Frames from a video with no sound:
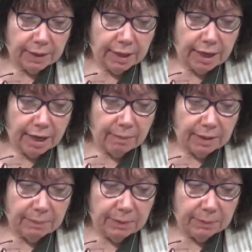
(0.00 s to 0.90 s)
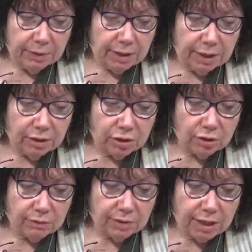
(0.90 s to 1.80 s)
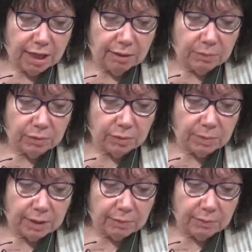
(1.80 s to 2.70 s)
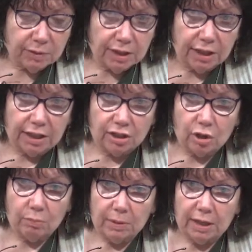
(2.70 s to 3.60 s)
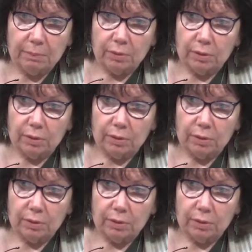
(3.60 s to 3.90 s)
How many people do you think Joseph Stalin was responsible for killing his own people?